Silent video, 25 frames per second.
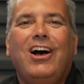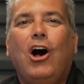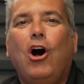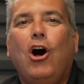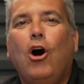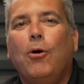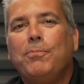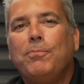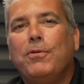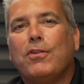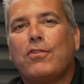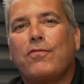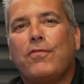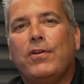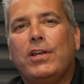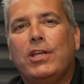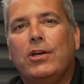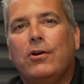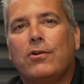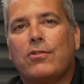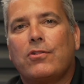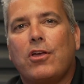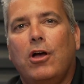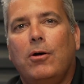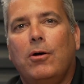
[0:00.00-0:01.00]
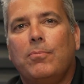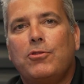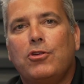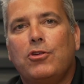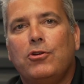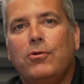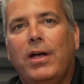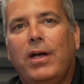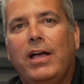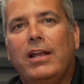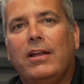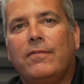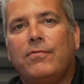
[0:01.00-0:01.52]
I hope this video has helped
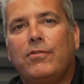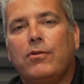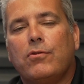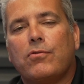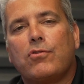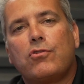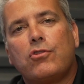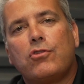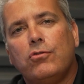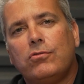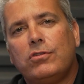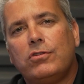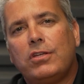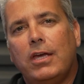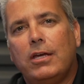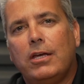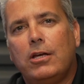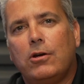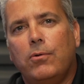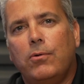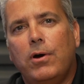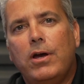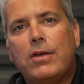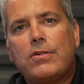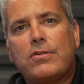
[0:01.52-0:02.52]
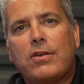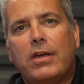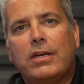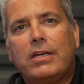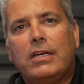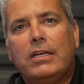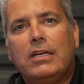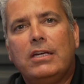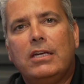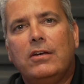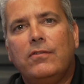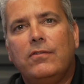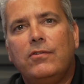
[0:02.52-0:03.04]
you. And if there's two takeaways I
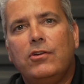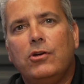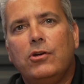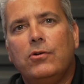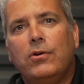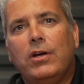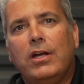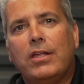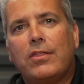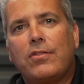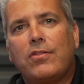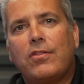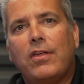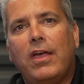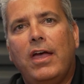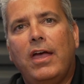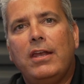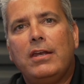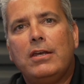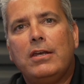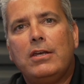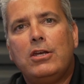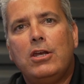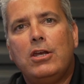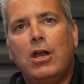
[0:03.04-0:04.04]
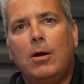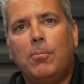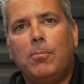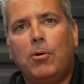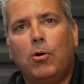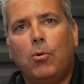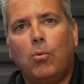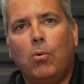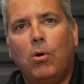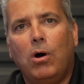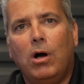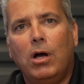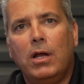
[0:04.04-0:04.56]
can give you, it's that number
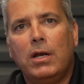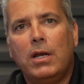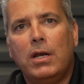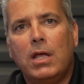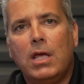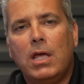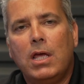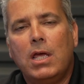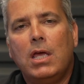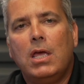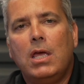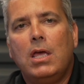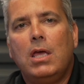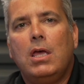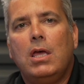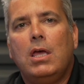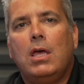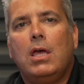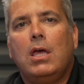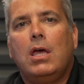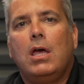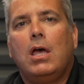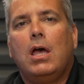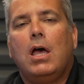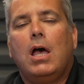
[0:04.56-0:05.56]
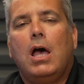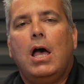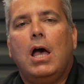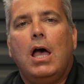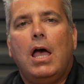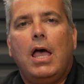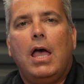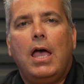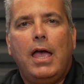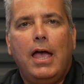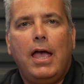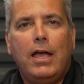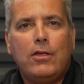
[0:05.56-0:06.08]
one,
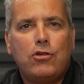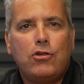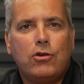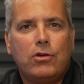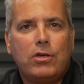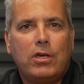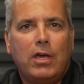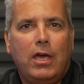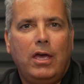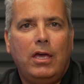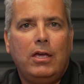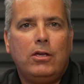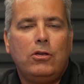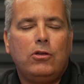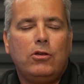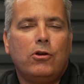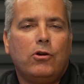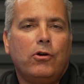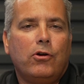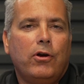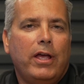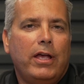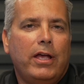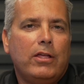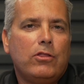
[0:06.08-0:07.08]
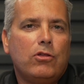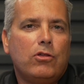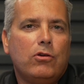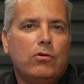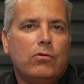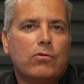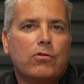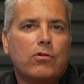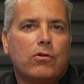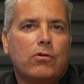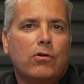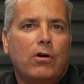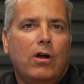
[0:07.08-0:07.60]
educate your end
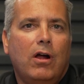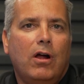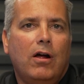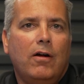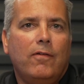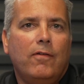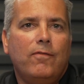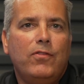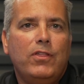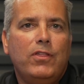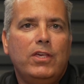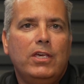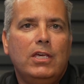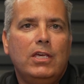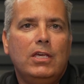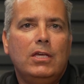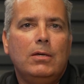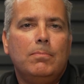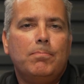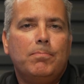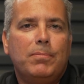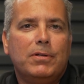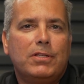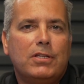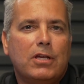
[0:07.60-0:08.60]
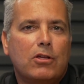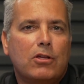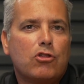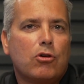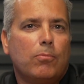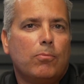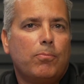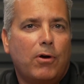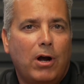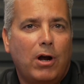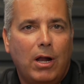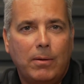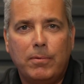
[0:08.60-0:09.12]
user of the potential
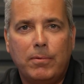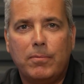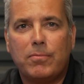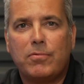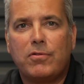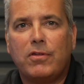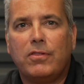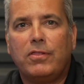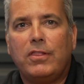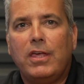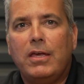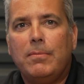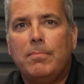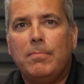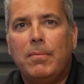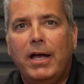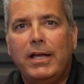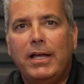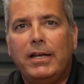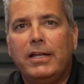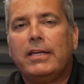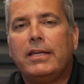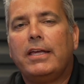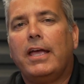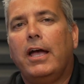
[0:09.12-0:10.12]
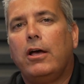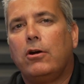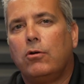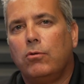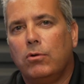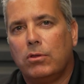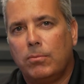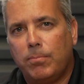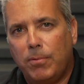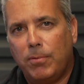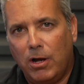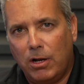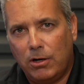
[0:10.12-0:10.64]
problems that they might encounter
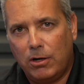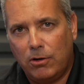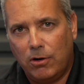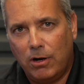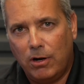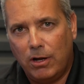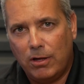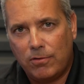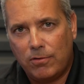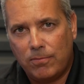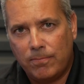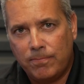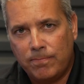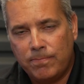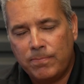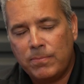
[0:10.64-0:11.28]
with Bonderize.